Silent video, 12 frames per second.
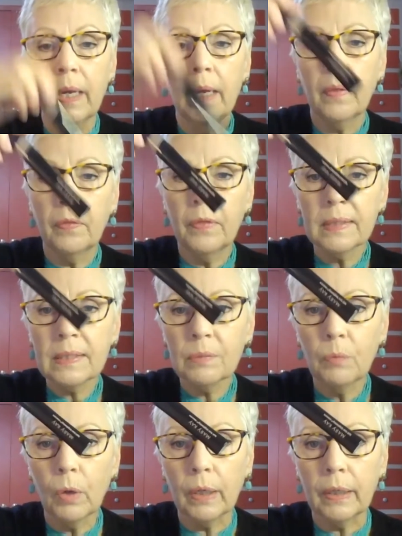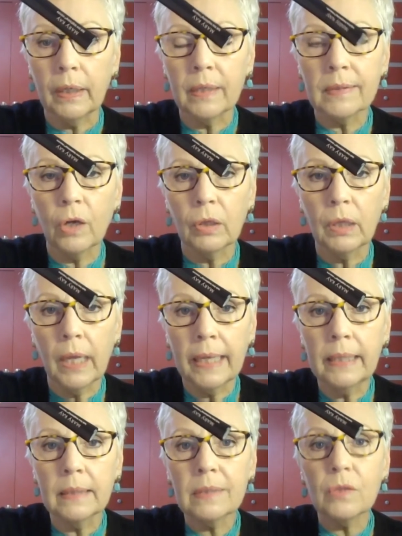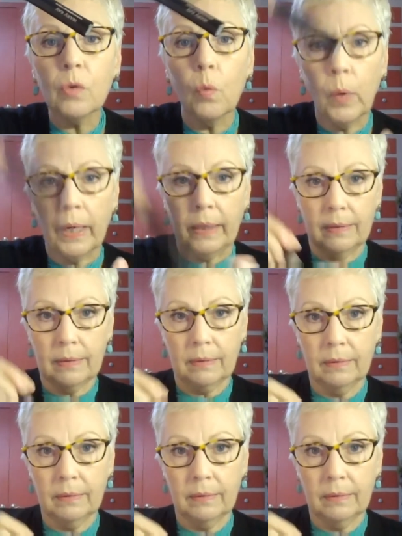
This one is our lightest weight.